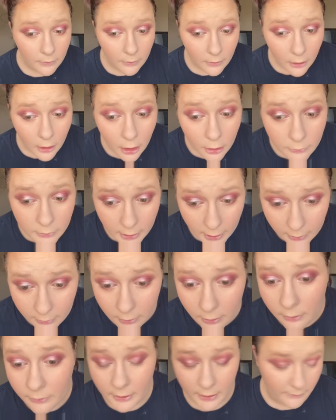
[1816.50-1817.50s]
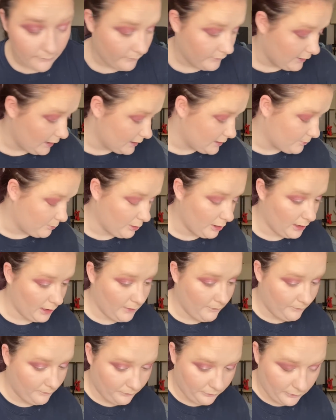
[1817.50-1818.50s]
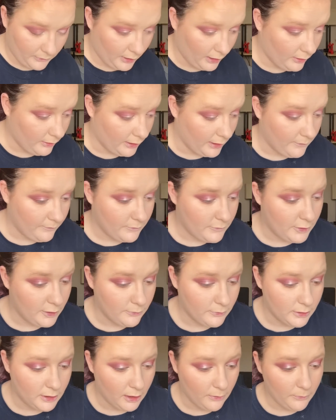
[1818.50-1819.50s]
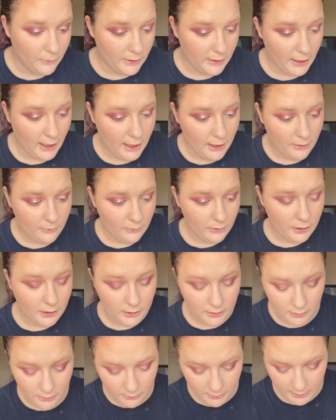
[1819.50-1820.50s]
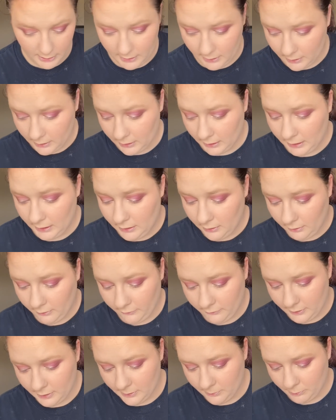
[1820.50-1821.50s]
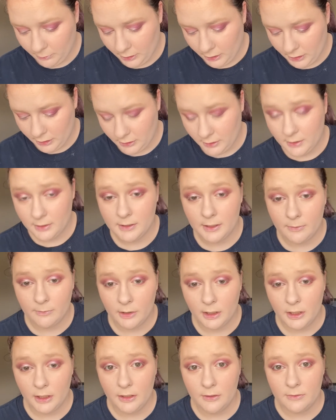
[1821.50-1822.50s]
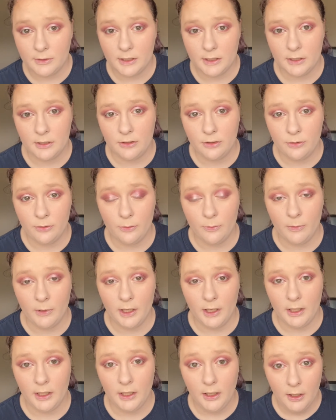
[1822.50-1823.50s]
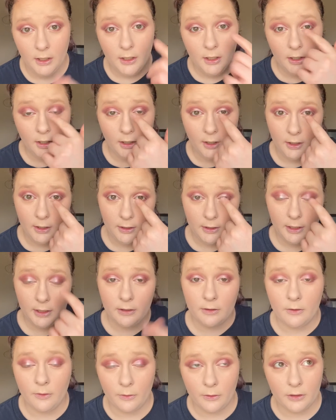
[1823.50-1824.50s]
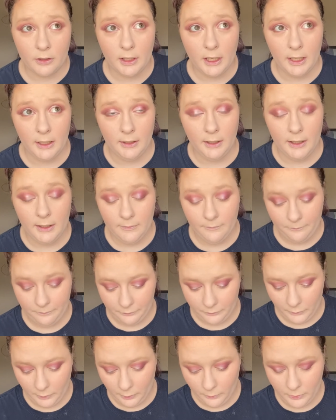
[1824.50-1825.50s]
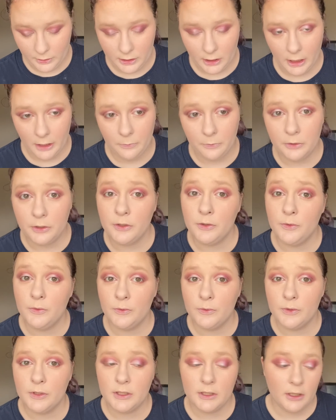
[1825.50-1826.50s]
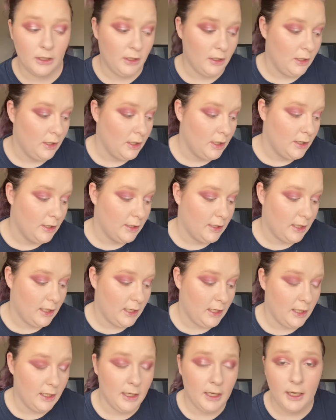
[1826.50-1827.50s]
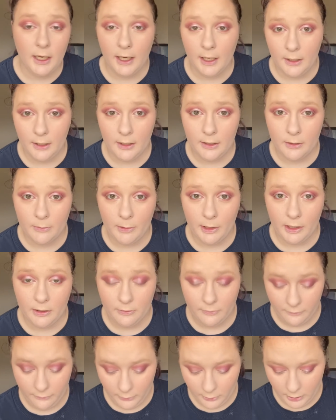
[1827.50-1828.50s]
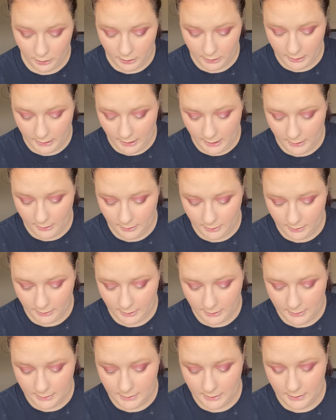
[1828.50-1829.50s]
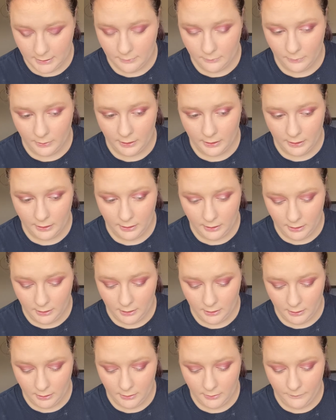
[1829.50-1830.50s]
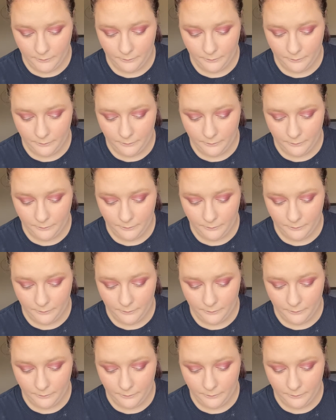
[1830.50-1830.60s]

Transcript: Oh yeah, okay, that's pretty. All right, so we're done with that. We're gonna go ahead and clean off this brush because I'm gonna use it to do my inner corner highlight, which I will use the highlighter palette for again, like I did with the